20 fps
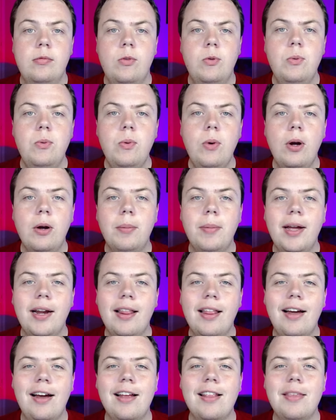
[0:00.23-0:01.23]
Welcome back
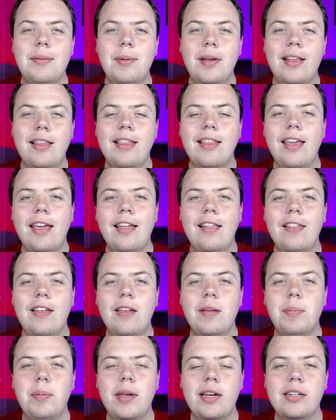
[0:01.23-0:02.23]
to the Hot Tibet's
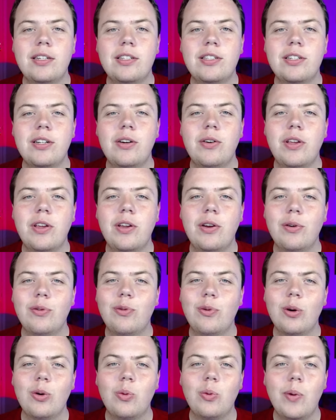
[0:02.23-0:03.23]
Daily Pick Show here
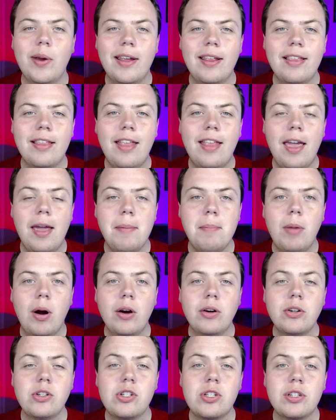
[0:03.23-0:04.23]
for Wednesday,
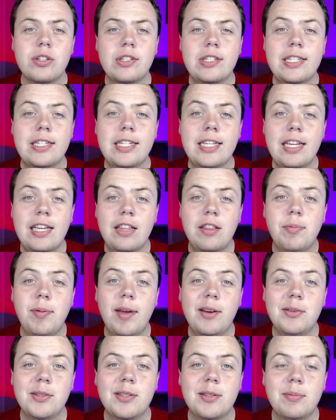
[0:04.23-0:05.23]
March 13th.
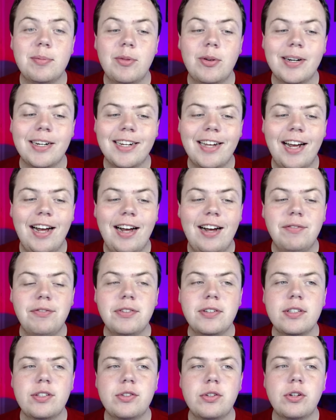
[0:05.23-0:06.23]
That was some more
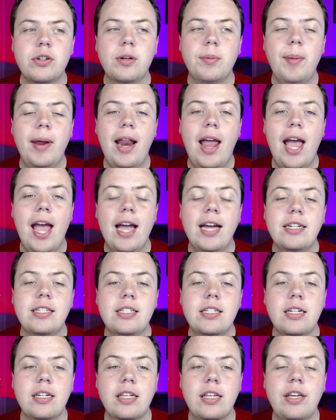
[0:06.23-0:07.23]
conference tournament
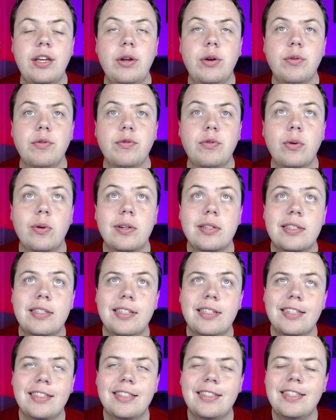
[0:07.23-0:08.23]
action here for
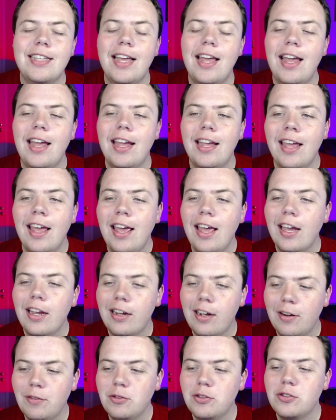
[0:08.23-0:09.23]
today.
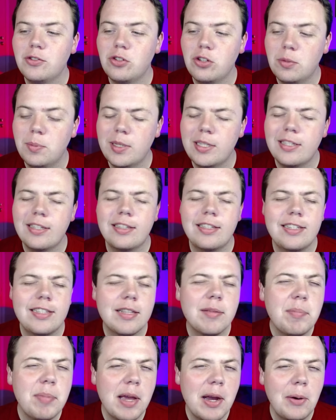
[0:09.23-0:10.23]
Conference tournaments, at
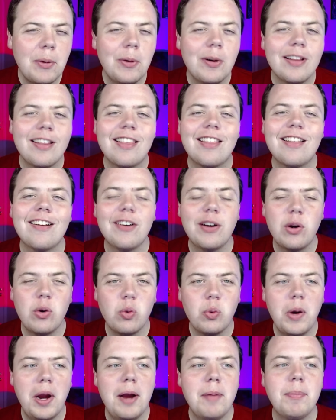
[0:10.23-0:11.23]
least the big ones, starting to
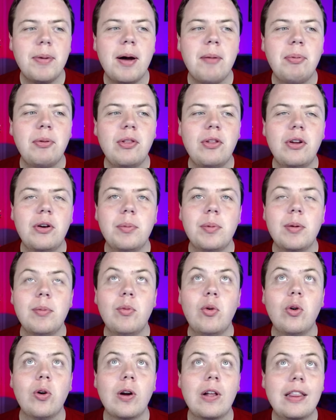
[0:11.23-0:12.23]
ramp up a little bit
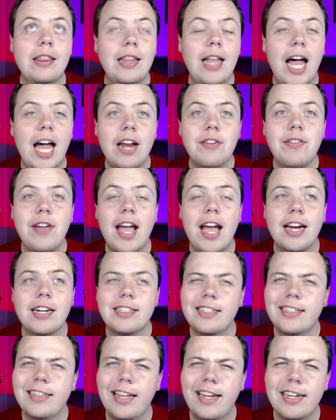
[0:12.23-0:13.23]
more. A lot of
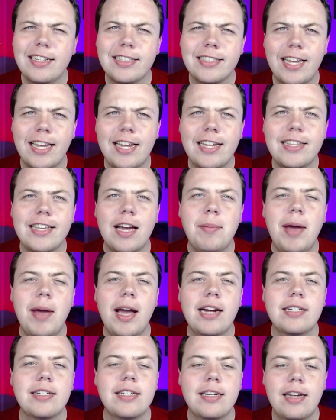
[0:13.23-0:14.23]
action, a lot of daytime
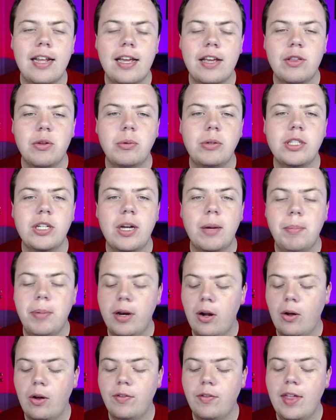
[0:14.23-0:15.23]
action today, so we'll jump
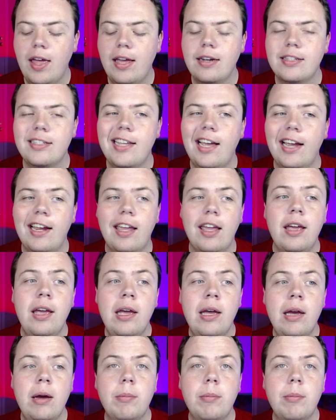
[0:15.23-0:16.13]
into all of that in a second.